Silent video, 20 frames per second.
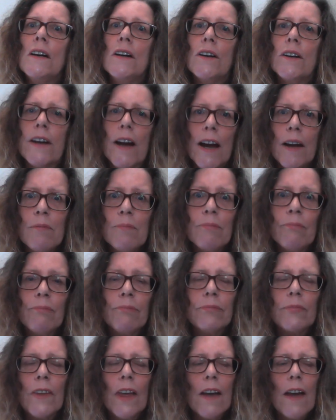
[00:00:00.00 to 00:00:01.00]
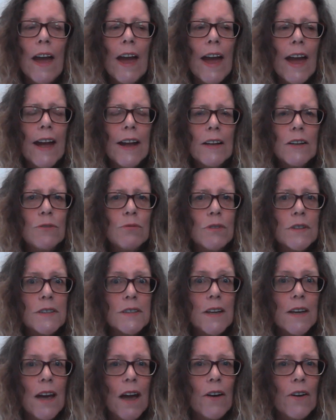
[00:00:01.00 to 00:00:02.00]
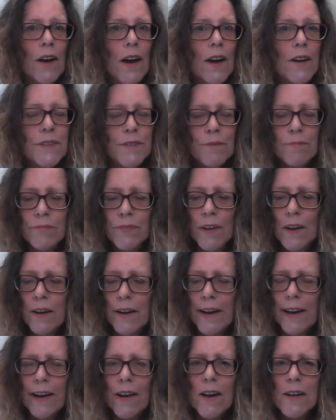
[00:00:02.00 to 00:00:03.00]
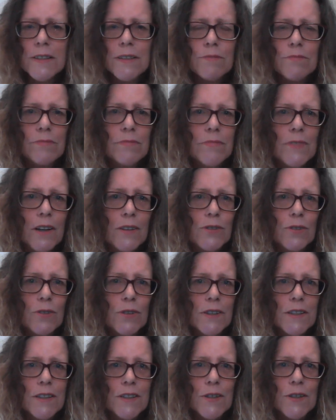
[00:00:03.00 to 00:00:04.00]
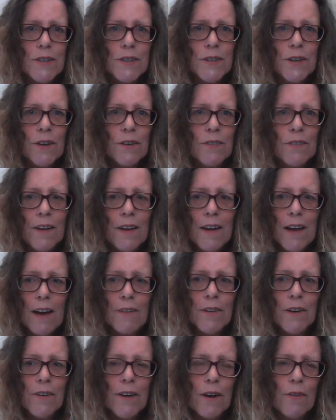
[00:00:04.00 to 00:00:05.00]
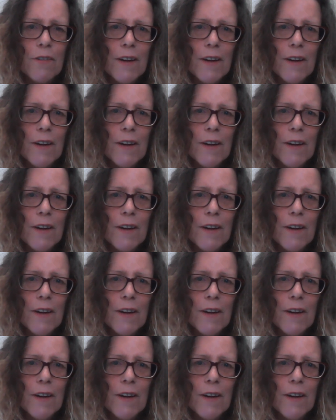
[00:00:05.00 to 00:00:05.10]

Okay, and we'll see how it goes. Okay, guys, I'll talk to you all soon. Have a great